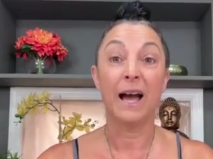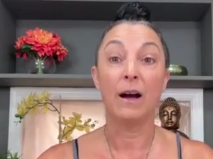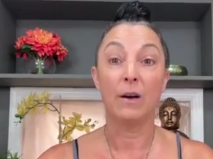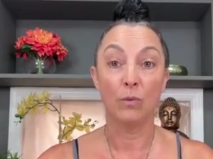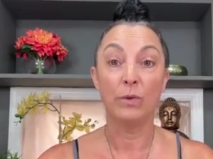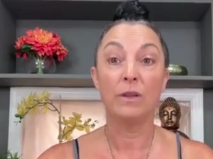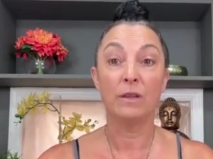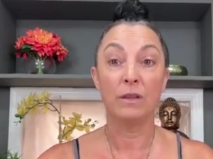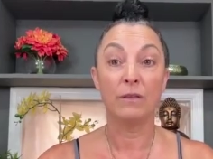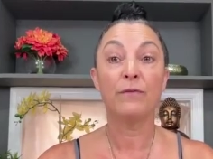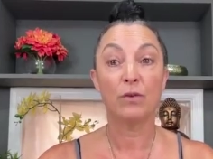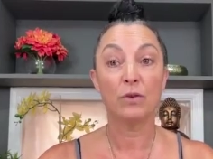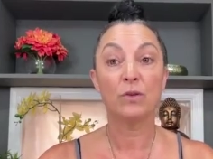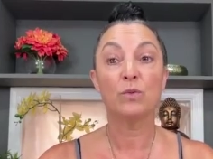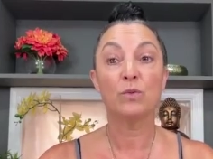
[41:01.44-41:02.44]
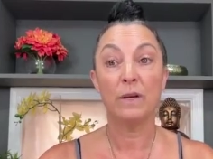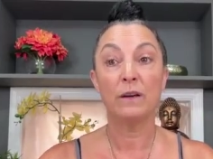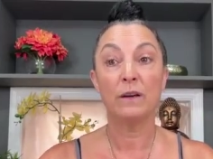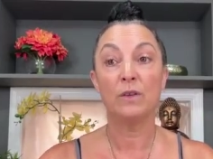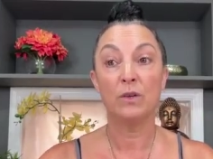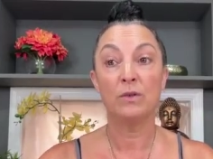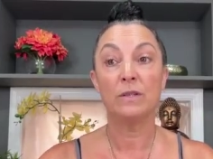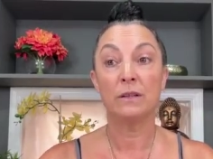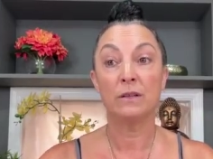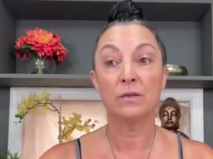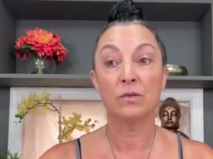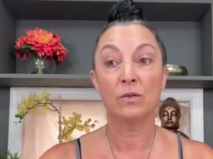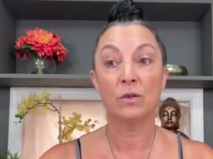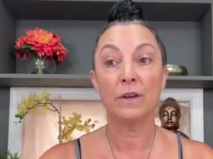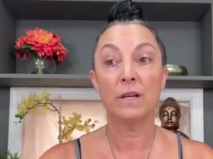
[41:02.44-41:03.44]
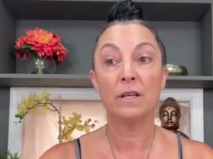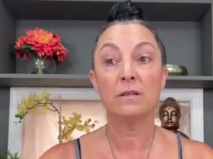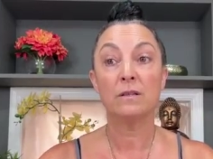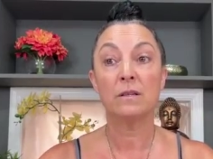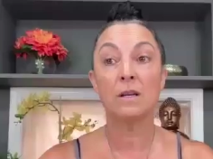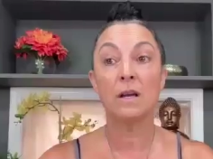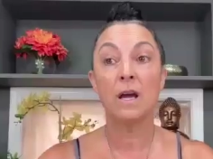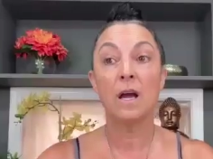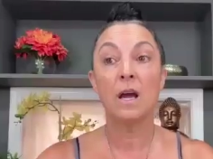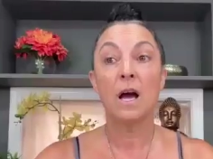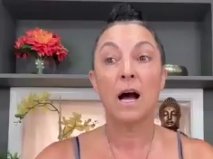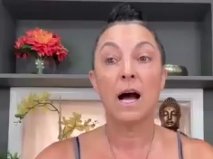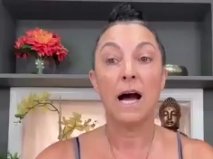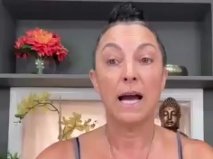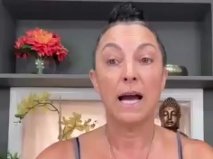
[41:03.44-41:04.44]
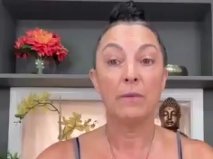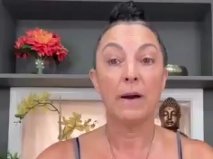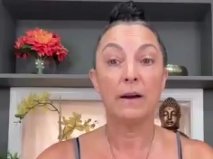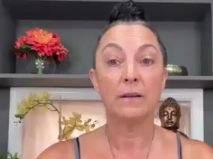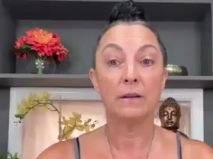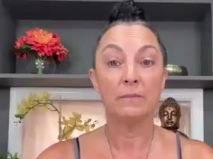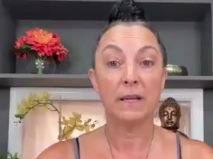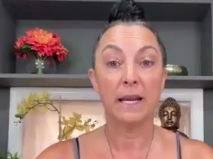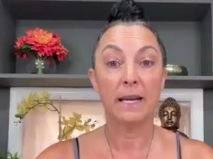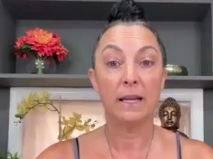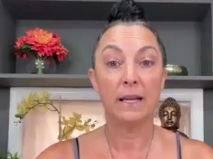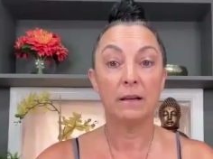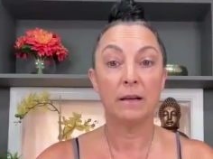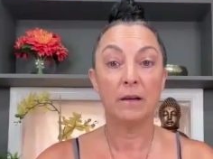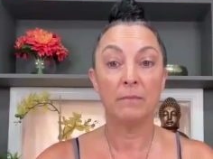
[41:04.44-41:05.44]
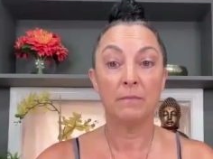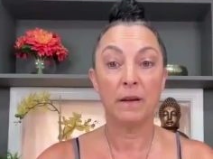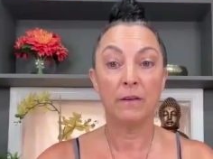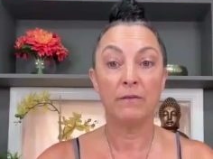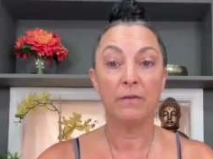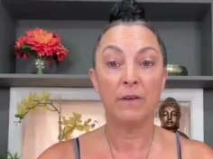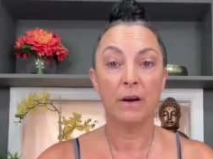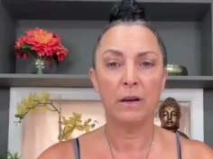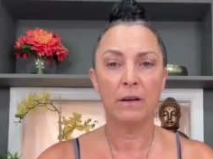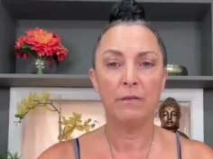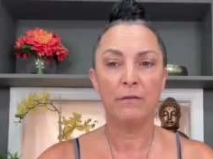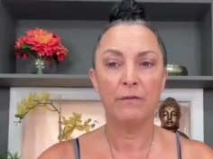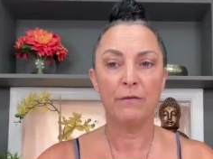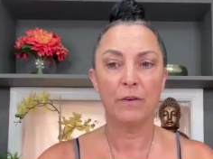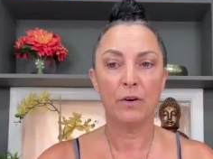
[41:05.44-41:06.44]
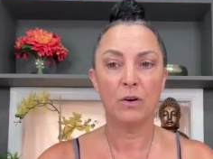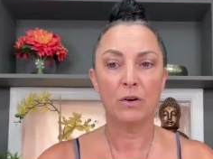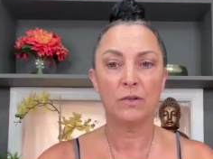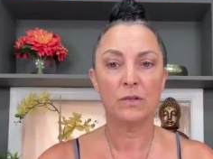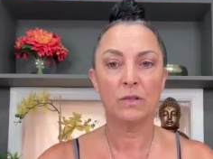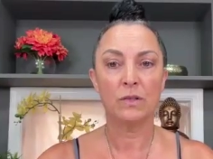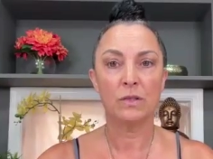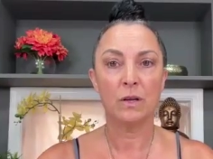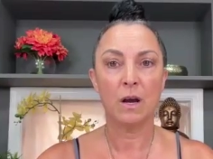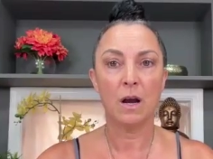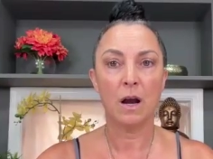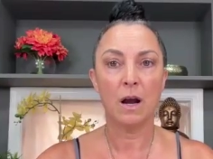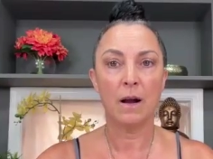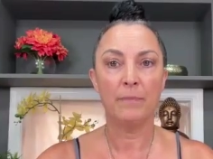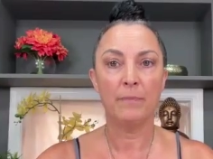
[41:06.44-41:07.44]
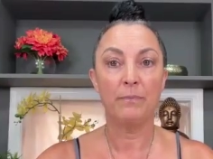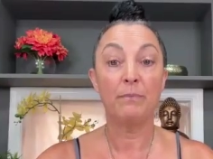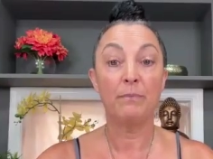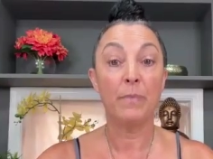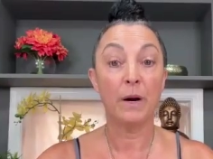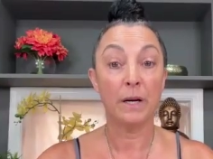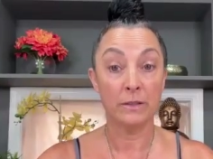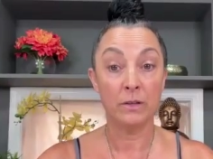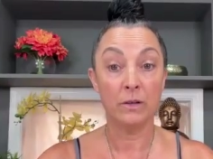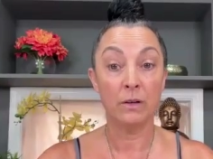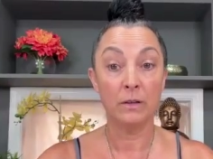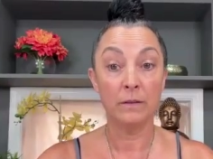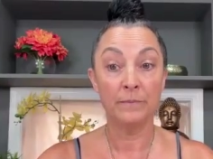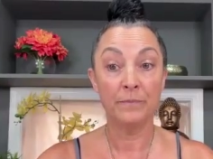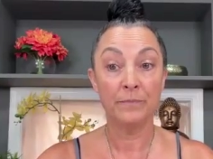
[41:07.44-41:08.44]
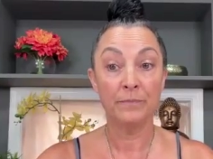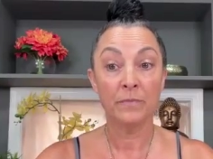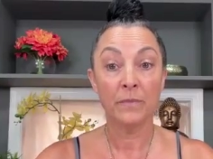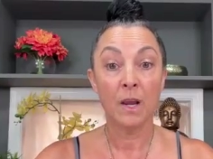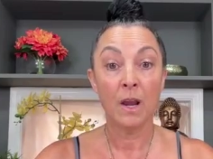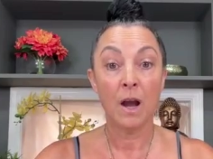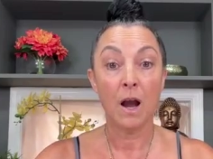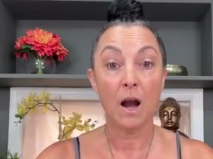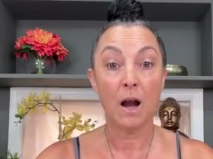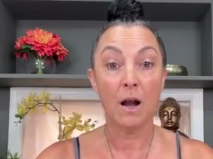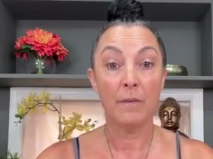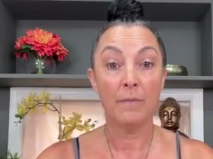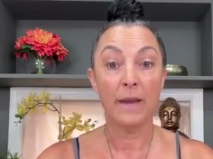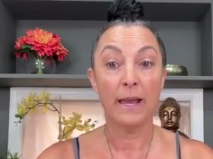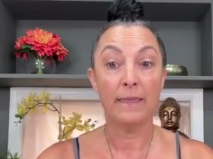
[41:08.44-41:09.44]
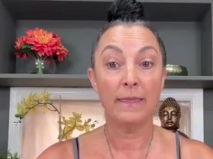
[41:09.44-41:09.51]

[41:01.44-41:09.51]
yeah, within the first week of using the service, I wound up getting my very first bundle. Um,